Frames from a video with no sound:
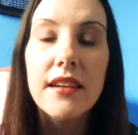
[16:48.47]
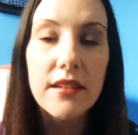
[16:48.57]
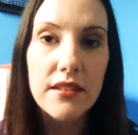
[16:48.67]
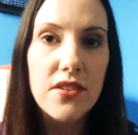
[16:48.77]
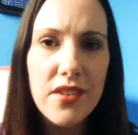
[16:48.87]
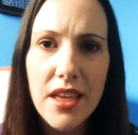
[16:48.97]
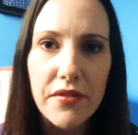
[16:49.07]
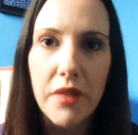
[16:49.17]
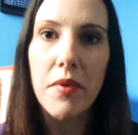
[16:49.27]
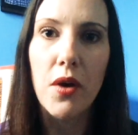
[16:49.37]
don't give
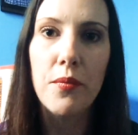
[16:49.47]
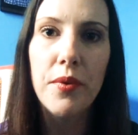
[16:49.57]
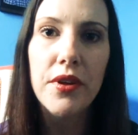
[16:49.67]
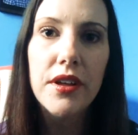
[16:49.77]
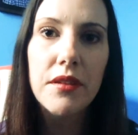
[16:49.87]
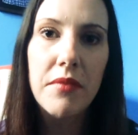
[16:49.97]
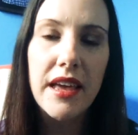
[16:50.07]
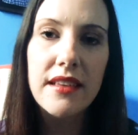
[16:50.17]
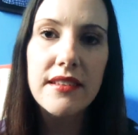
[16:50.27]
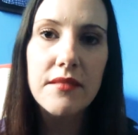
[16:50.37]
up hope,
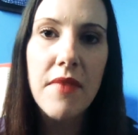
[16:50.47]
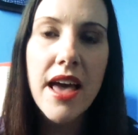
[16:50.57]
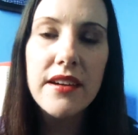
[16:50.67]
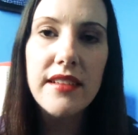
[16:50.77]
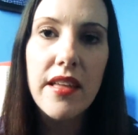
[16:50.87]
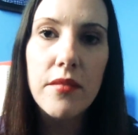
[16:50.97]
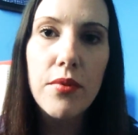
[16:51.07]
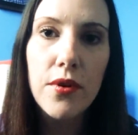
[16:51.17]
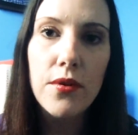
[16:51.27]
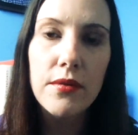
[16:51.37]
because it matters how the
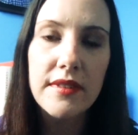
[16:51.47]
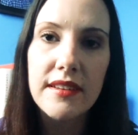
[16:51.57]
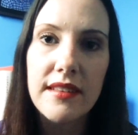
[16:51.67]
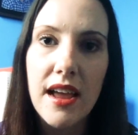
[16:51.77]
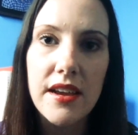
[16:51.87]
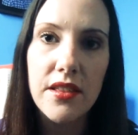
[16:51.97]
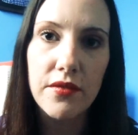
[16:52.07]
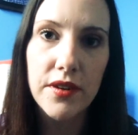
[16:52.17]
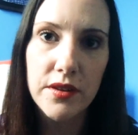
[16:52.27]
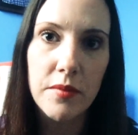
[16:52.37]
poll was designed in the
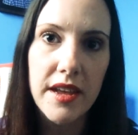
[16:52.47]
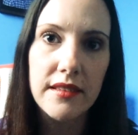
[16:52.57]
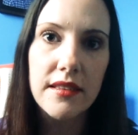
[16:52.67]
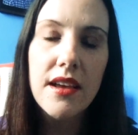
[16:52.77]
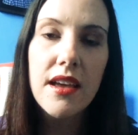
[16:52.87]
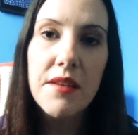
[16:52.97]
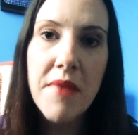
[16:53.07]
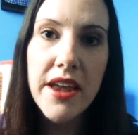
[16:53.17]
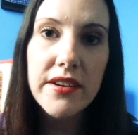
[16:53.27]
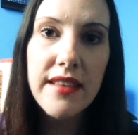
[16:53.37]
first place. It
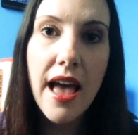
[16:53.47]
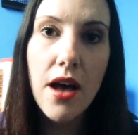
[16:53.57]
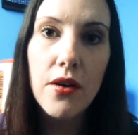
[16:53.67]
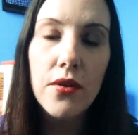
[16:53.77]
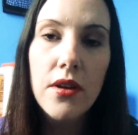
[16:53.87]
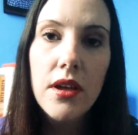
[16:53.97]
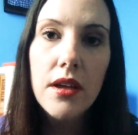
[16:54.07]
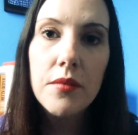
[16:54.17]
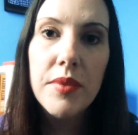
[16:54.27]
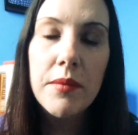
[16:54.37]
matters how
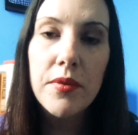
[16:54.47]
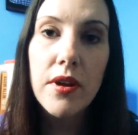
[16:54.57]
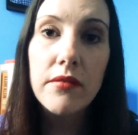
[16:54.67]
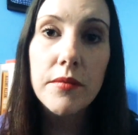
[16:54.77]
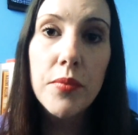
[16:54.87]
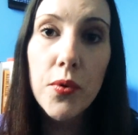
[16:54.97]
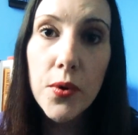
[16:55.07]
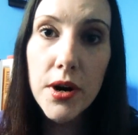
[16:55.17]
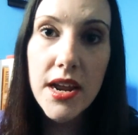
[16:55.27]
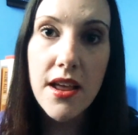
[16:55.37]
people are
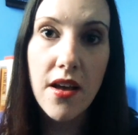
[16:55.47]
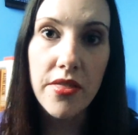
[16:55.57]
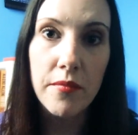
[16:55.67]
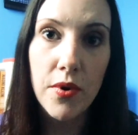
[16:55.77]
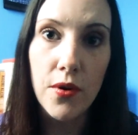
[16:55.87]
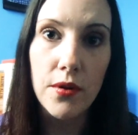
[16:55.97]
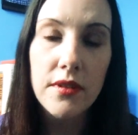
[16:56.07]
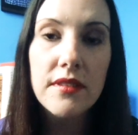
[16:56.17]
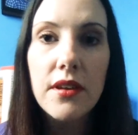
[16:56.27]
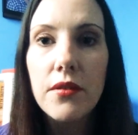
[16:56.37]
reporting on the poll.
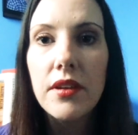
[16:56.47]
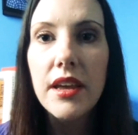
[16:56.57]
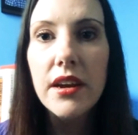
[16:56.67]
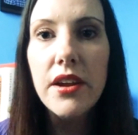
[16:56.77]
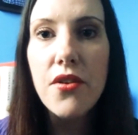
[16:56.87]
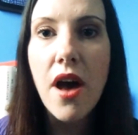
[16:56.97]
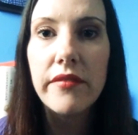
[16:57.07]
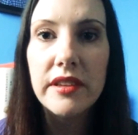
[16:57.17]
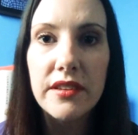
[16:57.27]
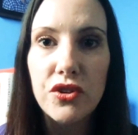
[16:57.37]
So here you have a
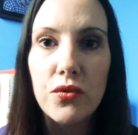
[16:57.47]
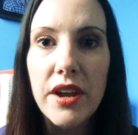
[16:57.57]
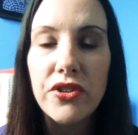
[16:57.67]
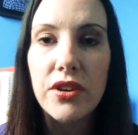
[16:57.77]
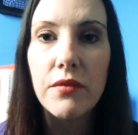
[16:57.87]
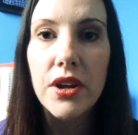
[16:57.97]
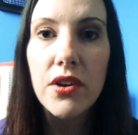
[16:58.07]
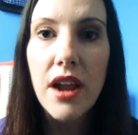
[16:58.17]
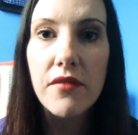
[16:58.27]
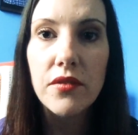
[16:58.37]
situation where you could
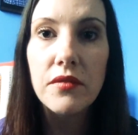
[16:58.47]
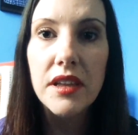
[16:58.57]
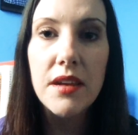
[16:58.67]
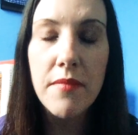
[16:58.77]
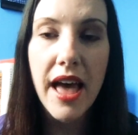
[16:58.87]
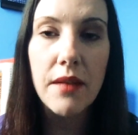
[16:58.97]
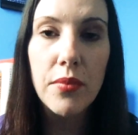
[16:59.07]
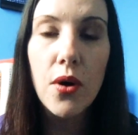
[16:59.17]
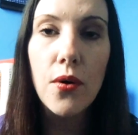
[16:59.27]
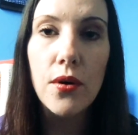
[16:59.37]
have a really bad
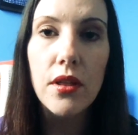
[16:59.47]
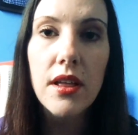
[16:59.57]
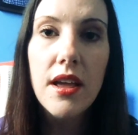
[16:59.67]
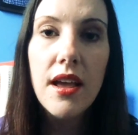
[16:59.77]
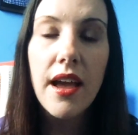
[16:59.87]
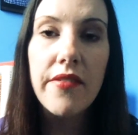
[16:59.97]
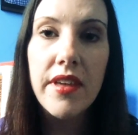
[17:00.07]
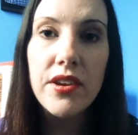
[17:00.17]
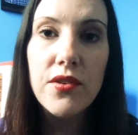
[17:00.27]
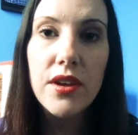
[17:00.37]
poll, and
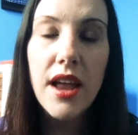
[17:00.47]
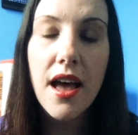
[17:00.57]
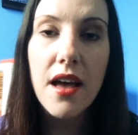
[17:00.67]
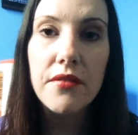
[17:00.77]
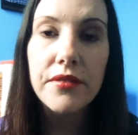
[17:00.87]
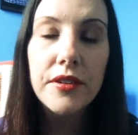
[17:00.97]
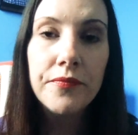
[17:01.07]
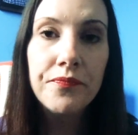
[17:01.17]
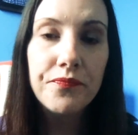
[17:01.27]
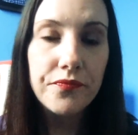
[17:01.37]
then you could have
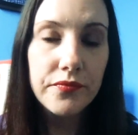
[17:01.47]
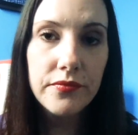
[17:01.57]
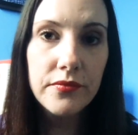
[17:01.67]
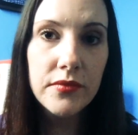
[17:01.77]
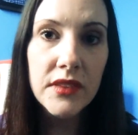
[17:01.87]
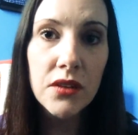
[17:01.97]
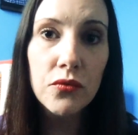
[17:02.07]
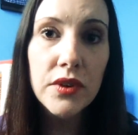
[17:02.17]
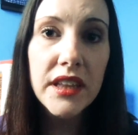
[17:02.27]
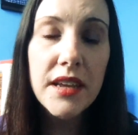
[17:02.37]

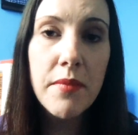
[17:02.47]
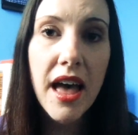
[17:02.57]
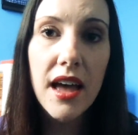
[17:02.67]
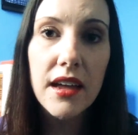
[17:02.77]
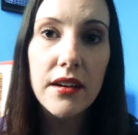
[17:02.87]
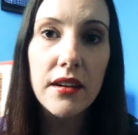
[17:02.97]
really bad